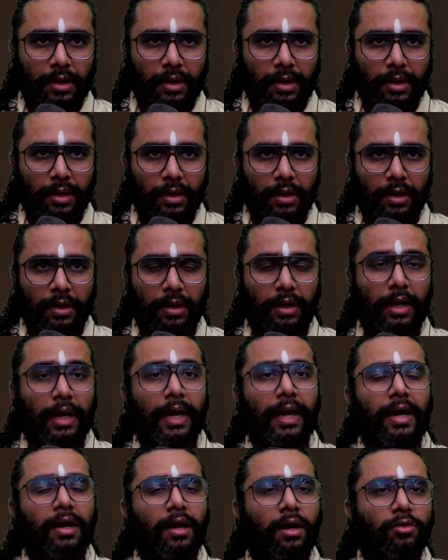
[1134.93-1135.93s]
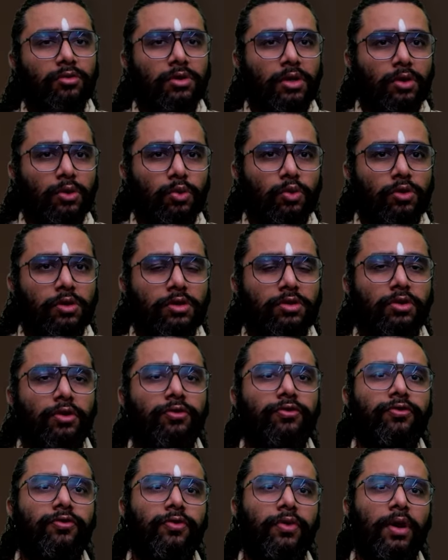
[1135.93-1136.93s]
lay down the rules
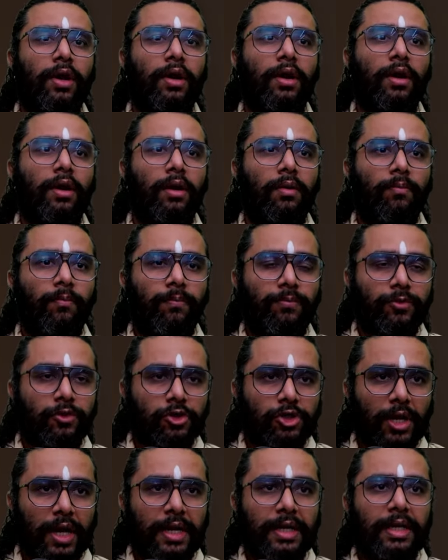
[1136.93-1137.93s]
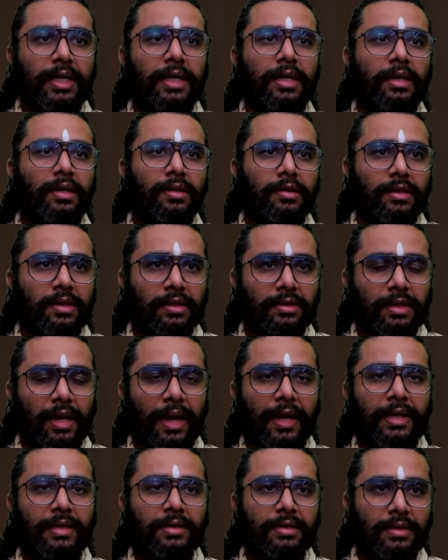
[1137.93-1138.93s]
of chanting these
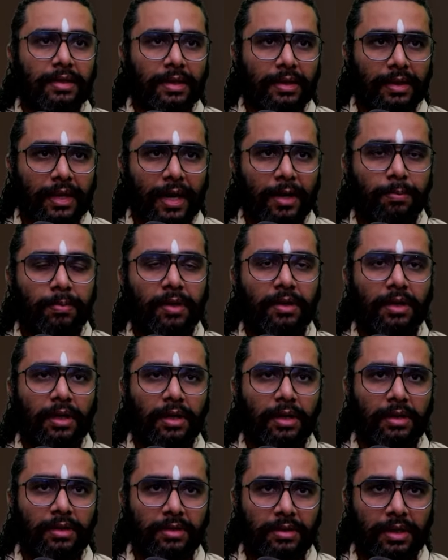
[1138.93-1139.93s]
lines in that particular